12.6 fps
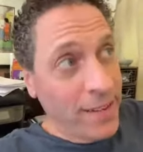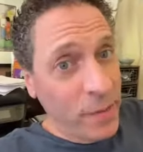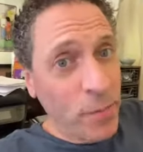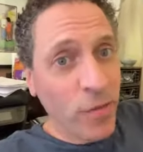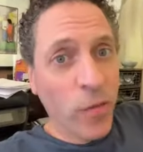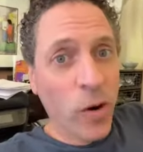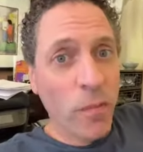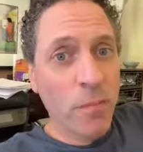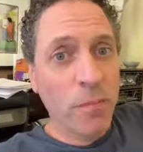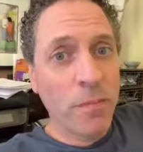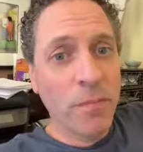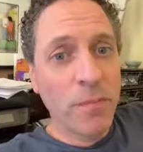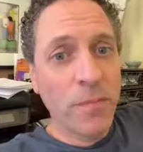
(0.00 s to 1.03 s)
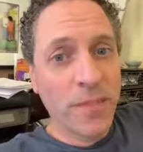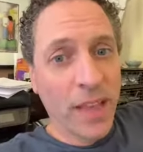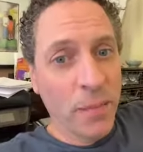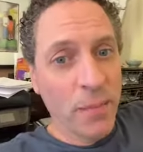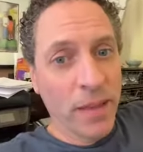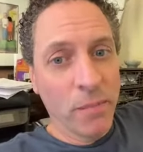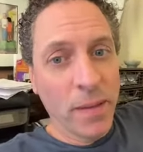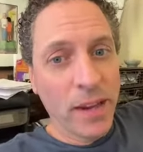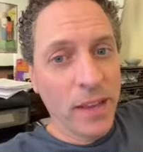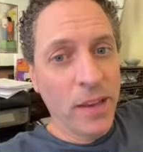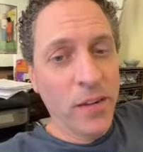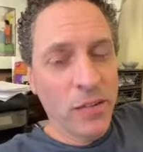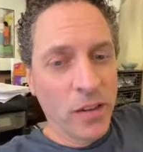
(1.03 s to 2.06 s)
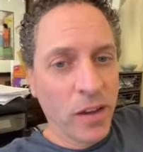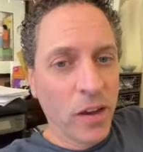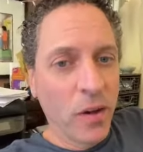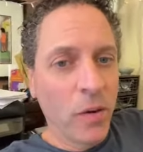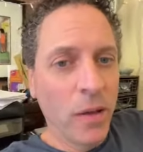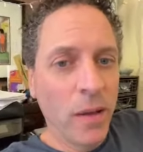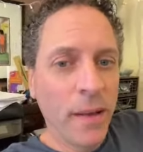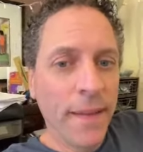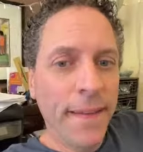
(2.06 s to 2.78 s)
did perform stand up like many years ago.